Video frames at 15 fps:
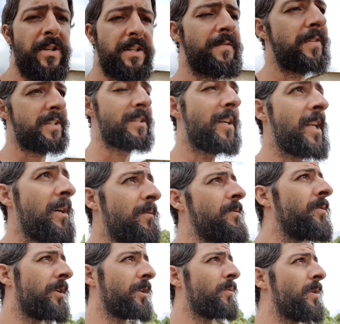and things like that, where we're
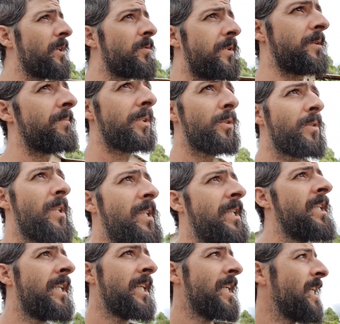going to work with the milk.
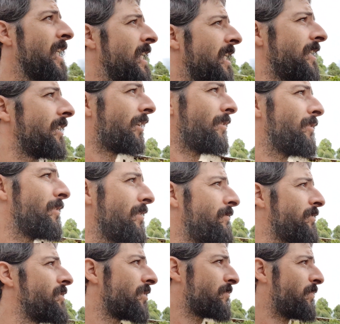Now, if you
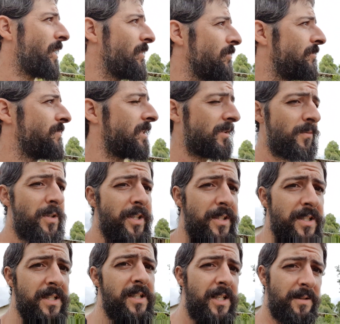just bear with me, we're going
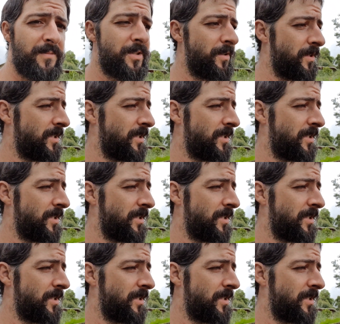to come to the,